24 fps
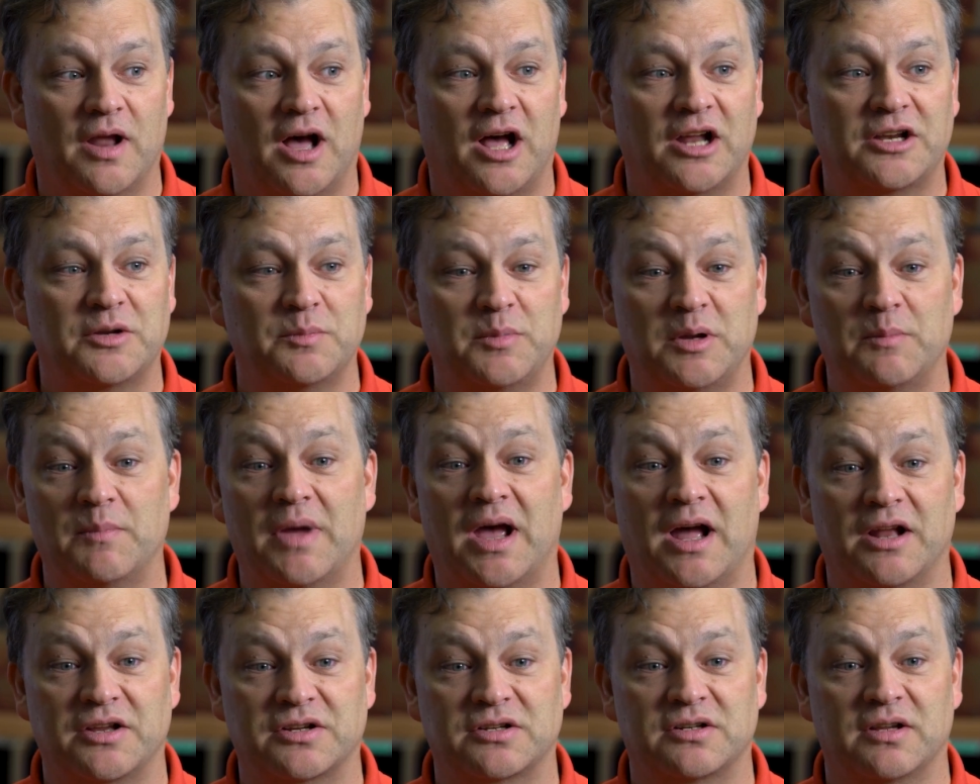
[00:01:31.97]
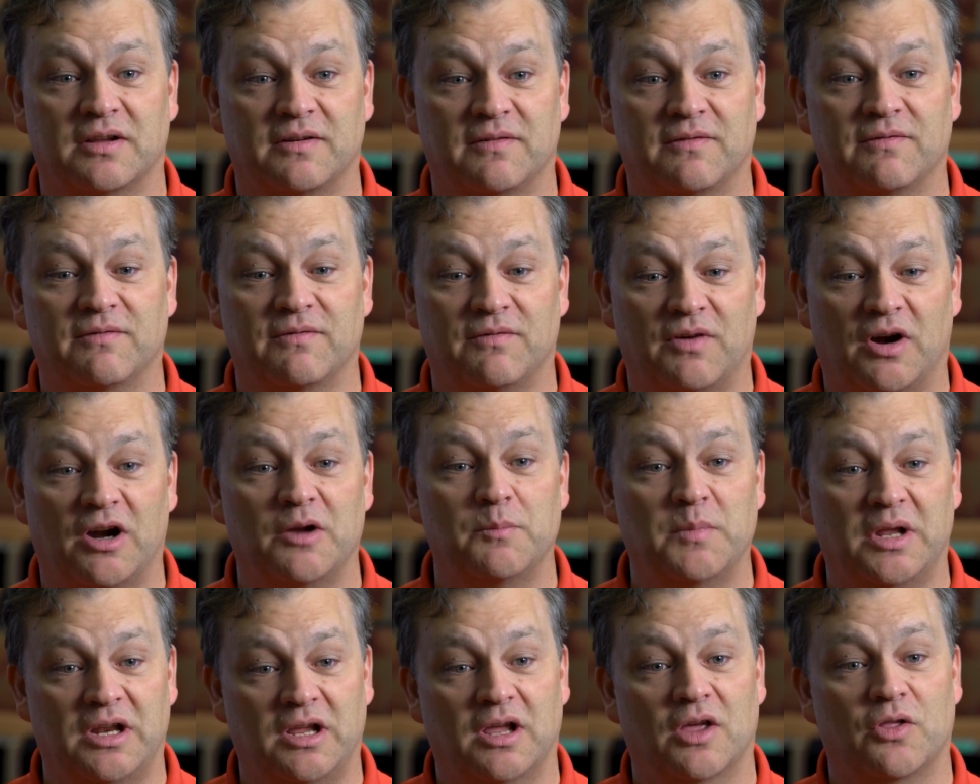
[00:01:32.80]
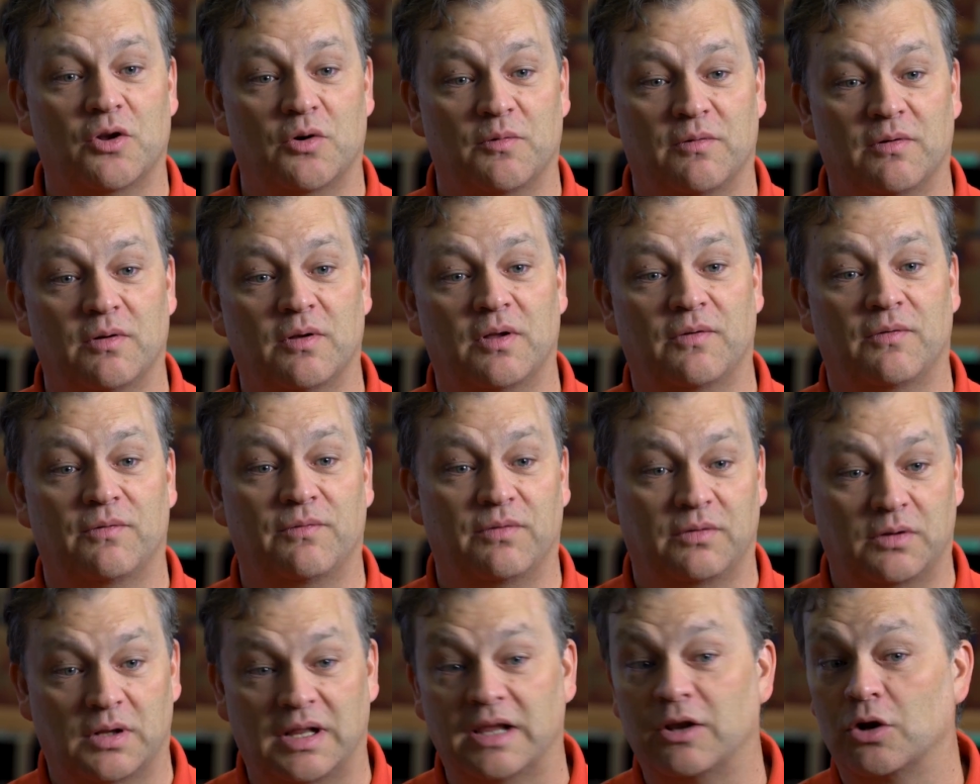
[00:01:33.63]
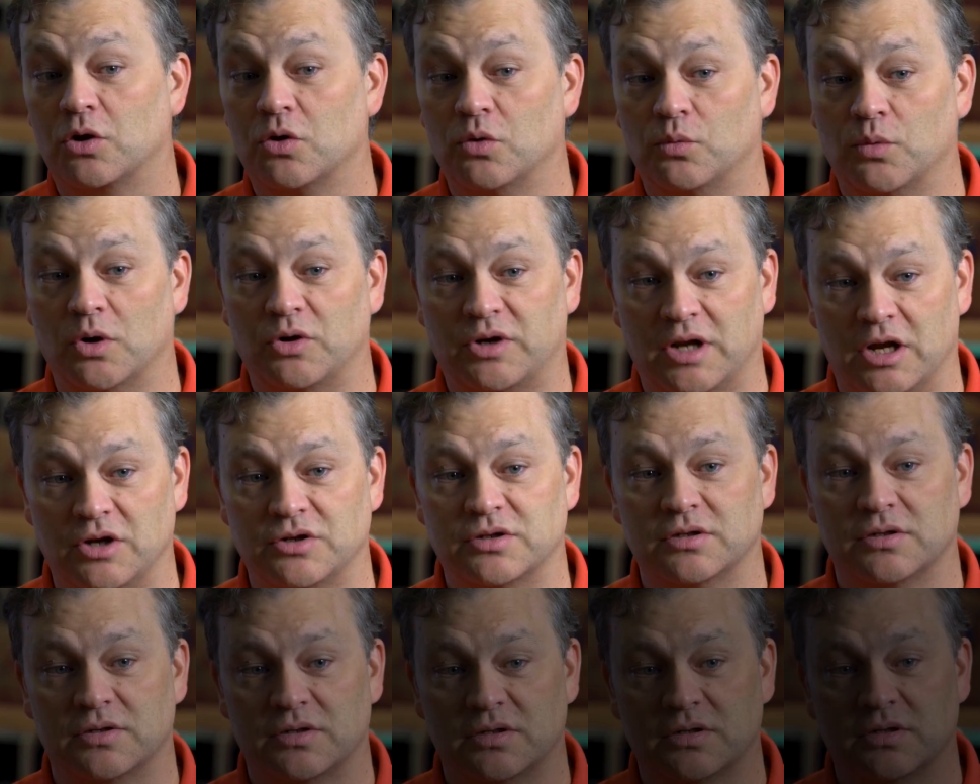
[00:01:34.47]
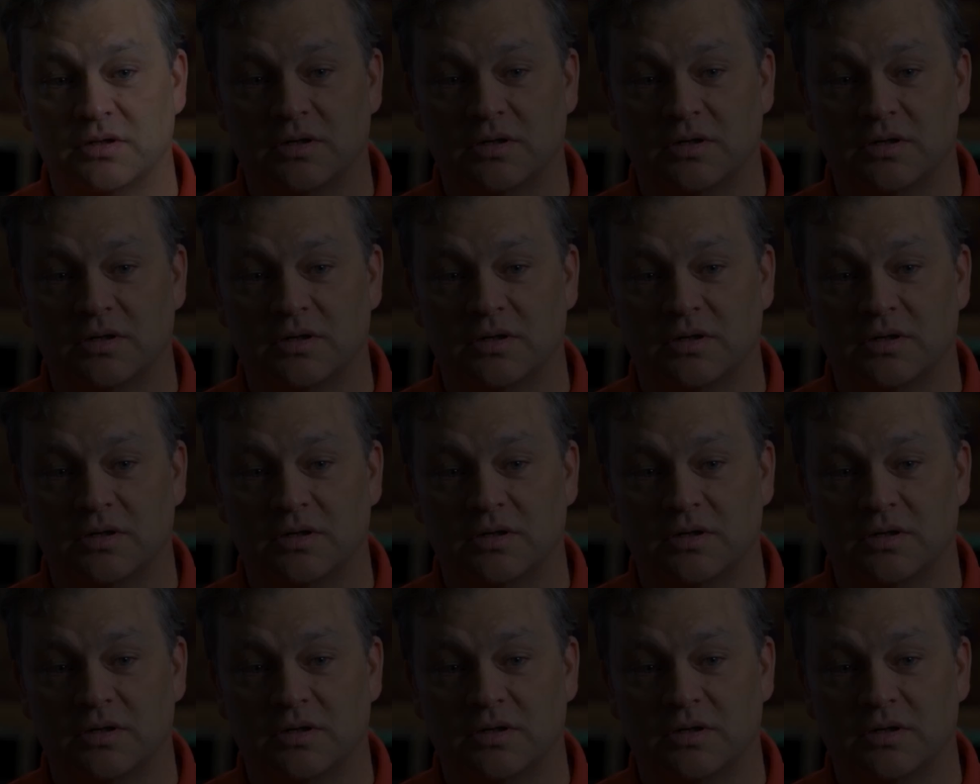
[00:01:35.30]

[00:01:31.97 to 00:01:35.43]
not to be matched at very many other clinical rotations.